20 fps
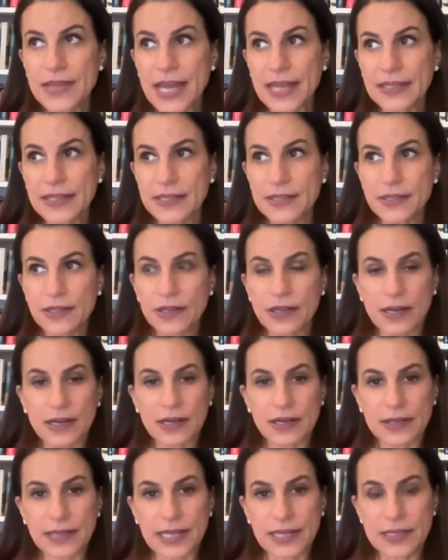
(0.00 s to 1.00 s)

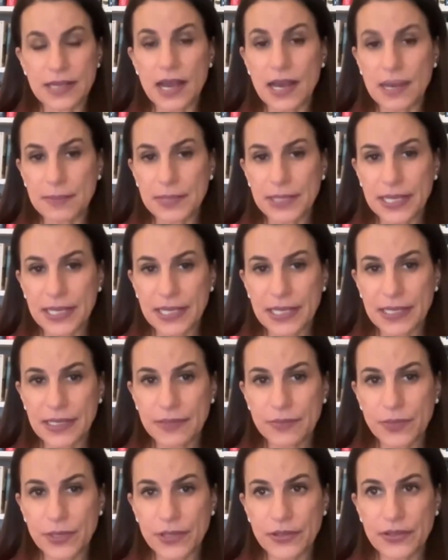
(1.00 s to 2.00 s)
That's
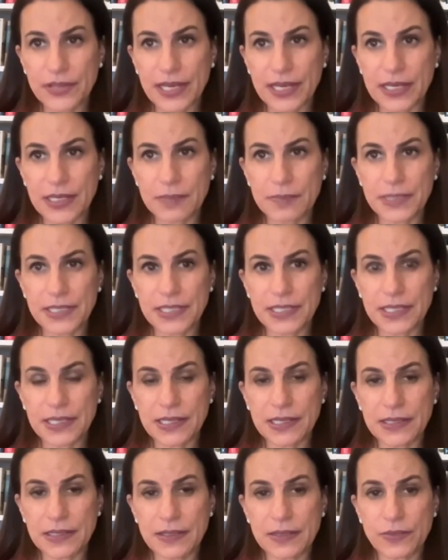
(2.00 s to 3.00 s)
complicated, whether that can be
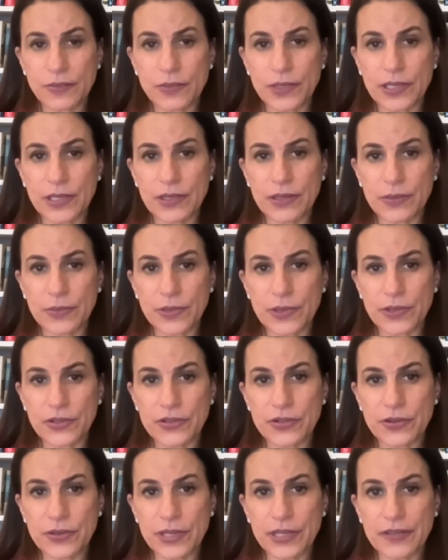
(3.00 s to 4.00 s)
done where
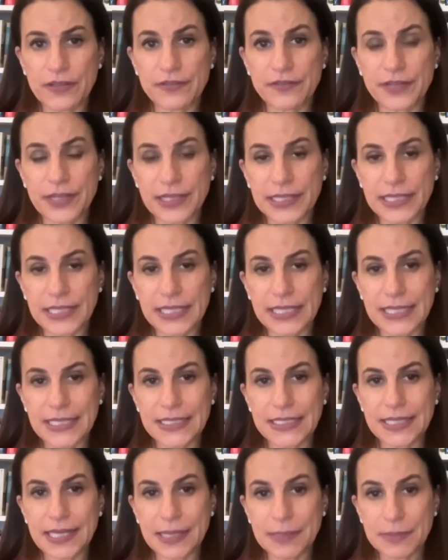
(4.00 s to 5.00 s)
there's already a felony
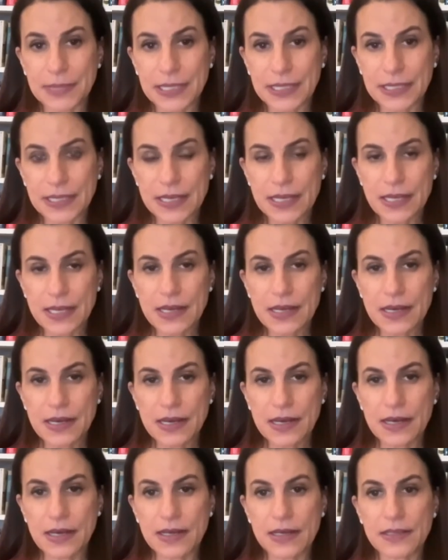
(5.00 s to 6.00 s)
indictment.
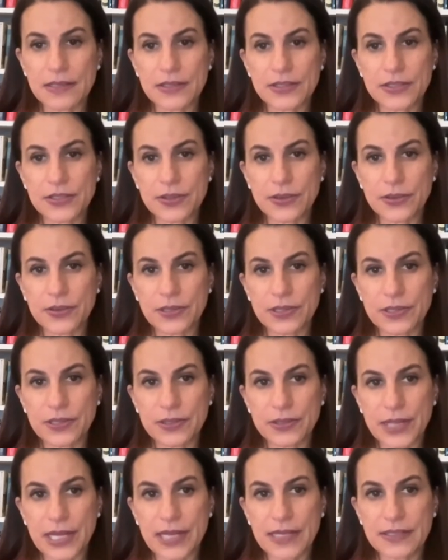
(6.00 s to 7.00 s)
So
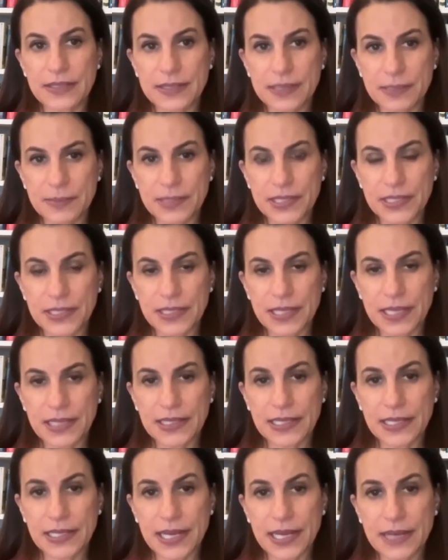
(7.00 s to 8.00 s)
that is something
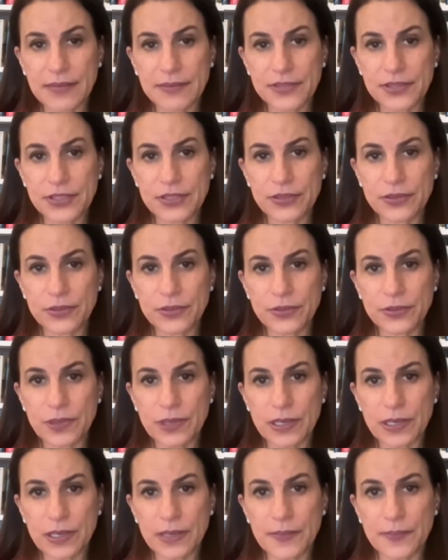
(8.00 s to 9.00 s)
that they'd have
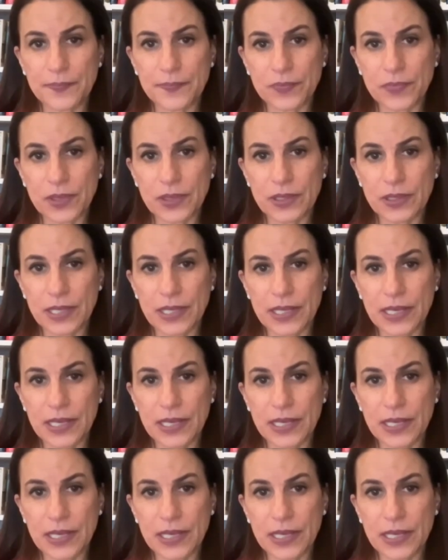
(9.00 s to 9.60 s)
to